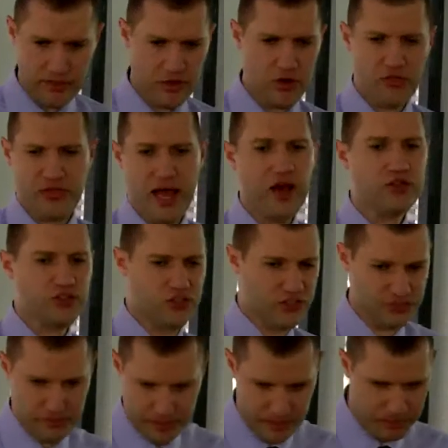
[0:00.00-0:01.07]
there are
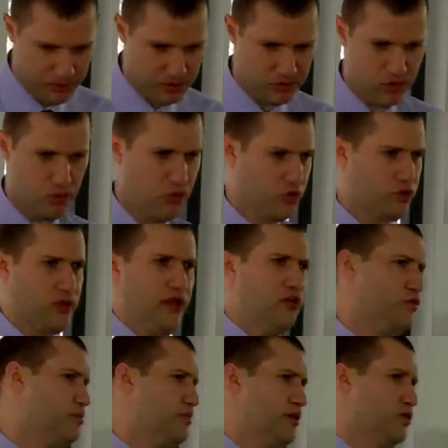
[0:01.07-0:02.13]
thousands of people who
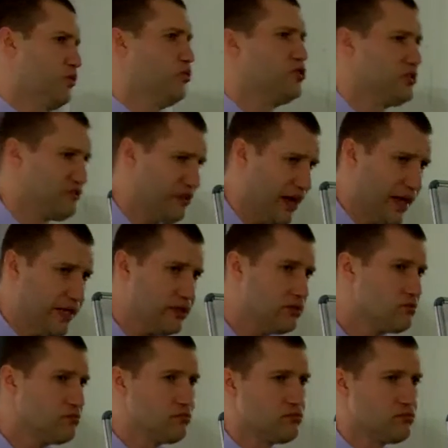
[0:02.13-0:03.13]
have been crucified.